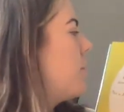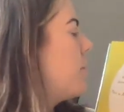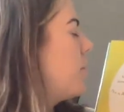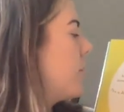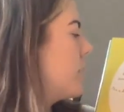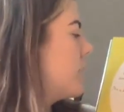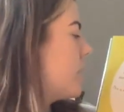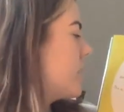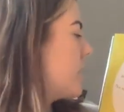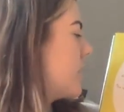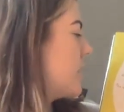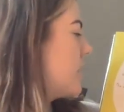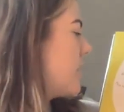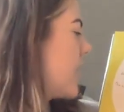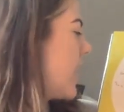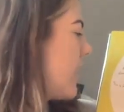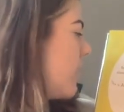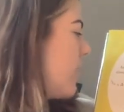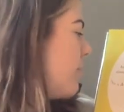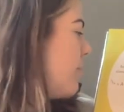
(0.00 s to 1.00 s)
Borris
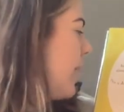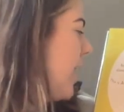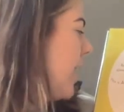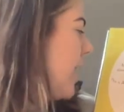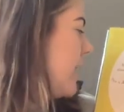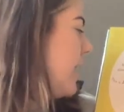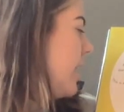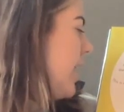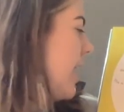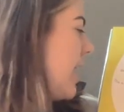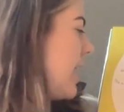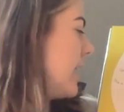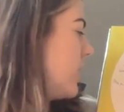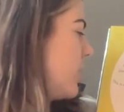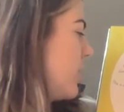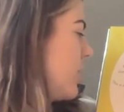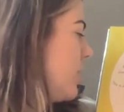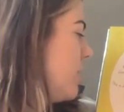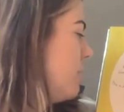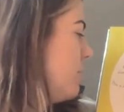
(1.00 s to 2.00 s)
doesn't have a bed.
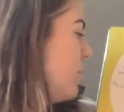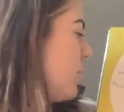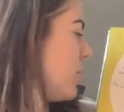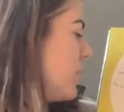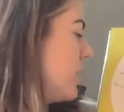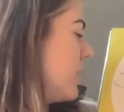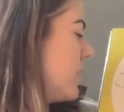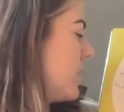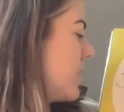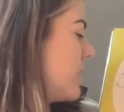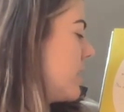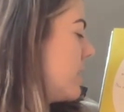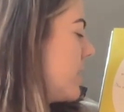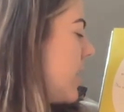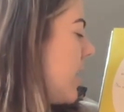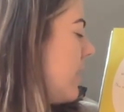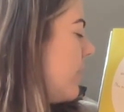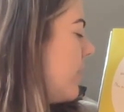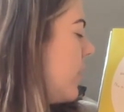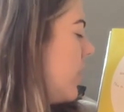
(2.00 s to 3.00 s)
Actually, Borris doesn't
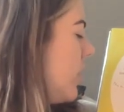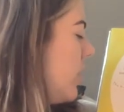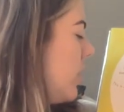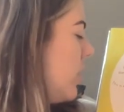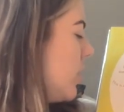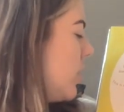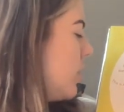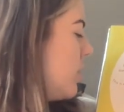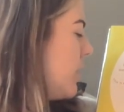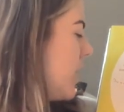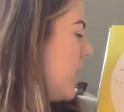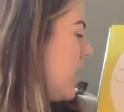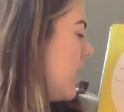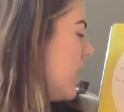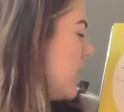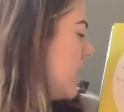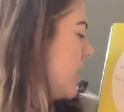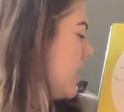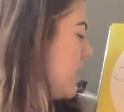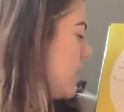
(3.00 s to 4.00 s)
have a home.
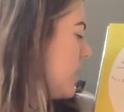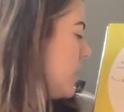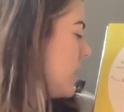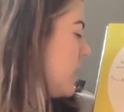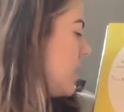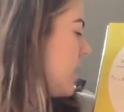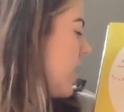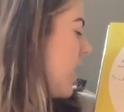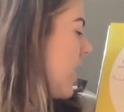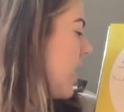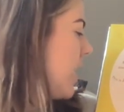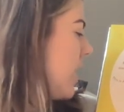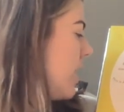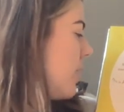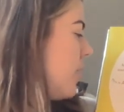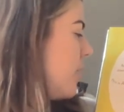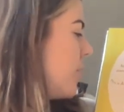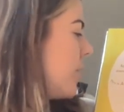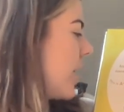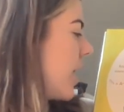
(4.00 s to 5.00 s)
This is
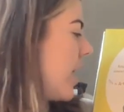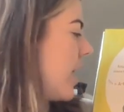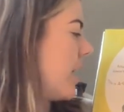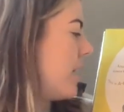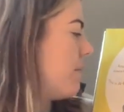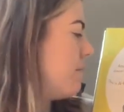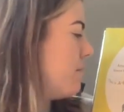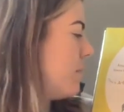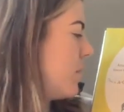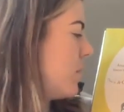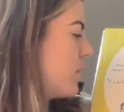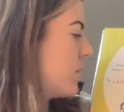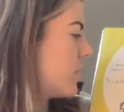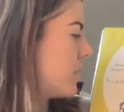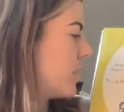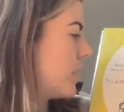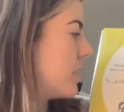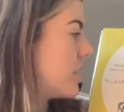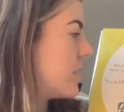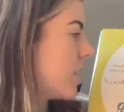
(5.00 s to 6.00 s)
a-okay
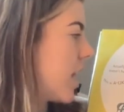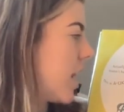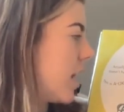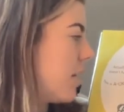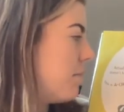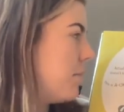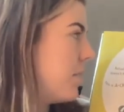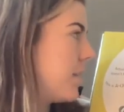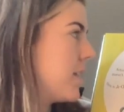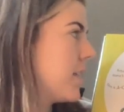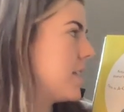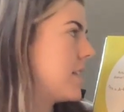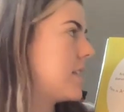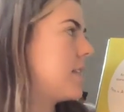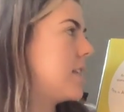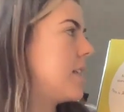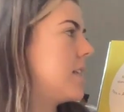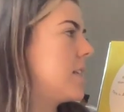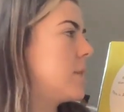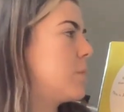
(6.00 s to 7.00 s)
most of the time
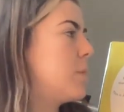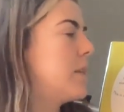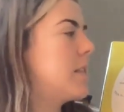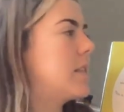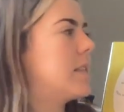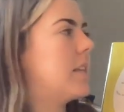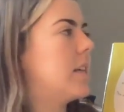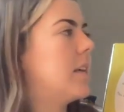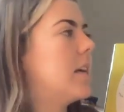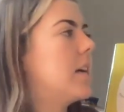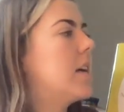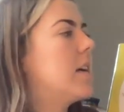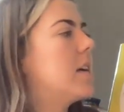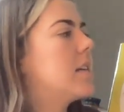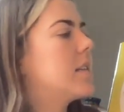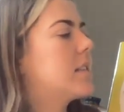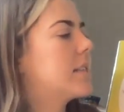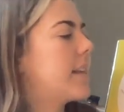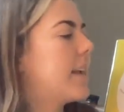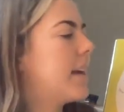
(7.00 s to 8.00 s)
because he is busy,
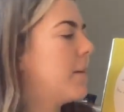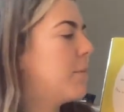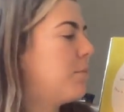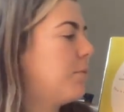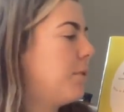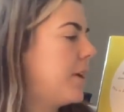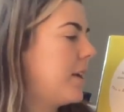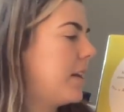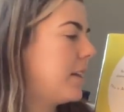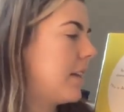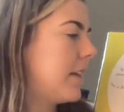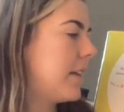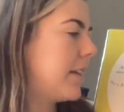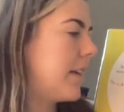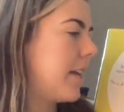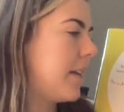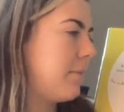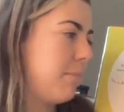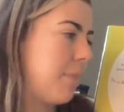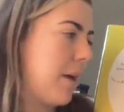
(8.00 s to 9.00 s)
scampering,
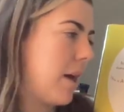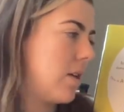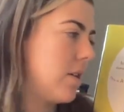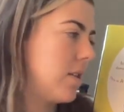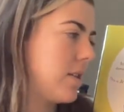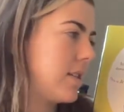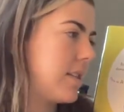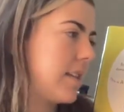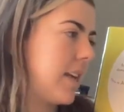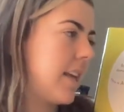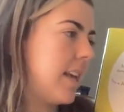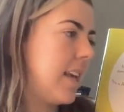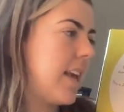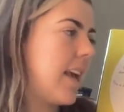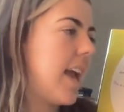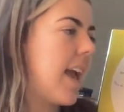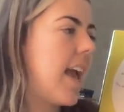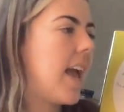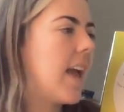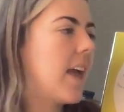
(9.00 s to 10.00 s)
licking, balancing,
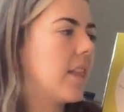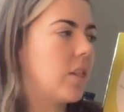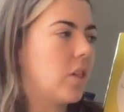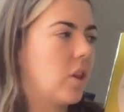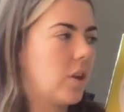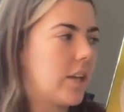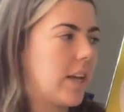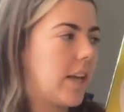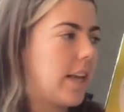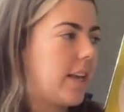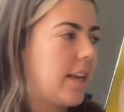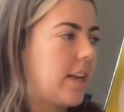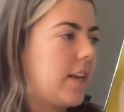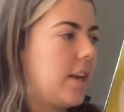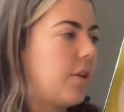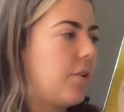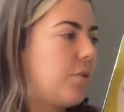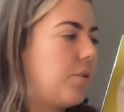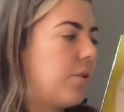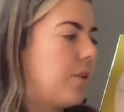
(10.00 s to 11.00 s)
and looking
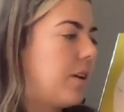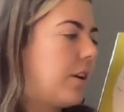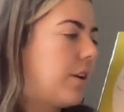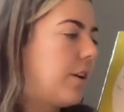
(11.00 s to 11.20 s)
cute.